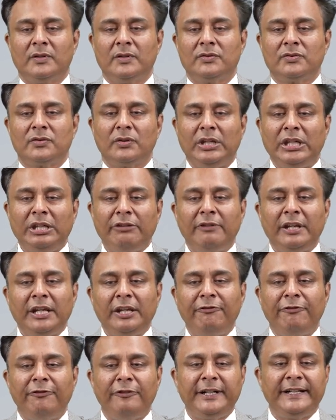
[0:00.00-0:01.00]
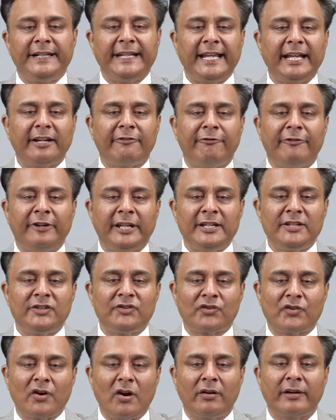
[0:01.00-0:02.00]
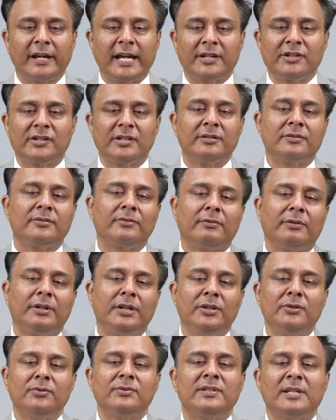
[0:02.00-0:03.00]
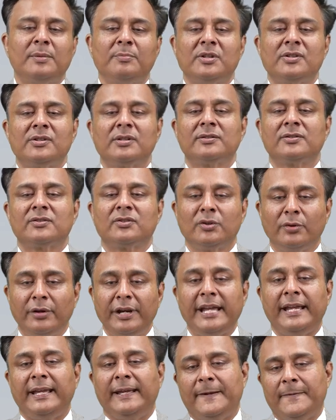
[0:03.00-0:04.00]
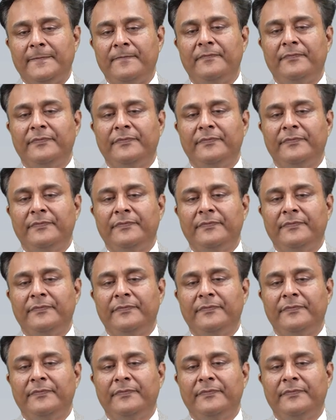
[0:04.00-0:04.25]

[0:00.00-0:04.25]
So even if we take very strong action to reduce emissions today,